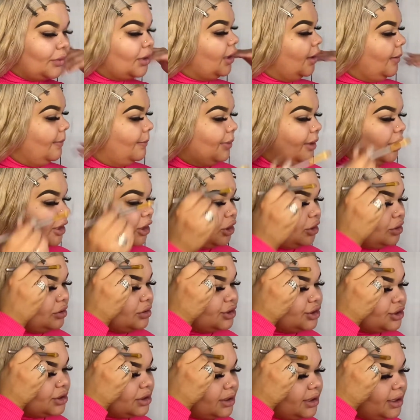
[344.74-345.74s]
But
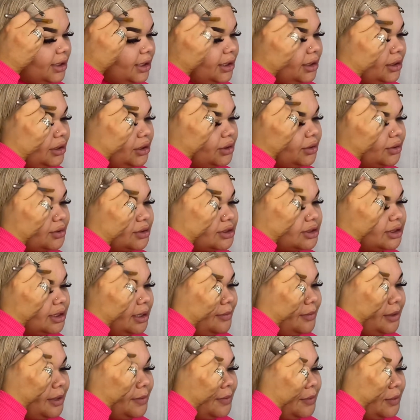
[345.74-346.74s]
usually, you know,
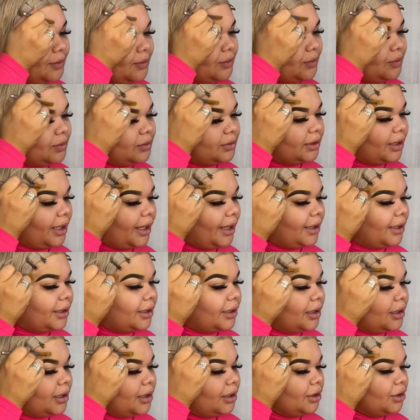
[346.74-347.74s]
some people who like,
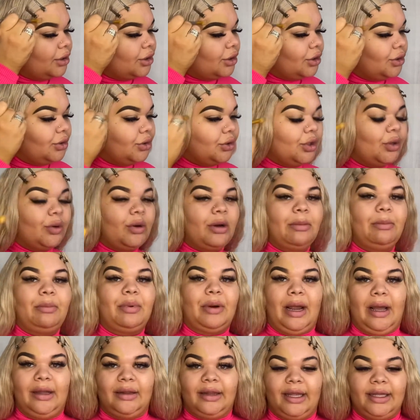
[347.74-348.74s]
you know, a
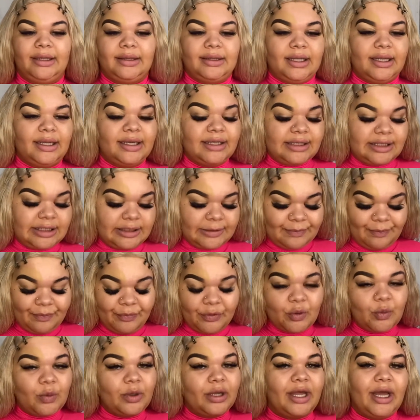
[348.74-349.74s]
brow like this
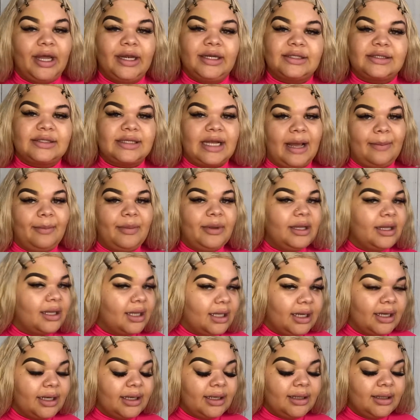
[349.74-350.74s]
would kind of stop it
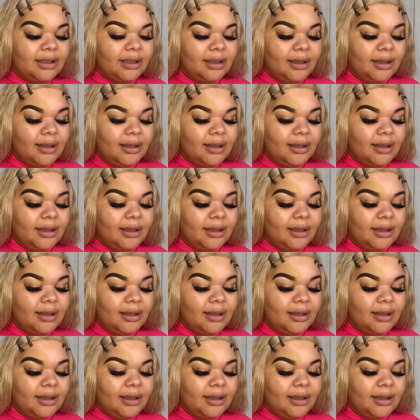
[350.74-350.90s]
here.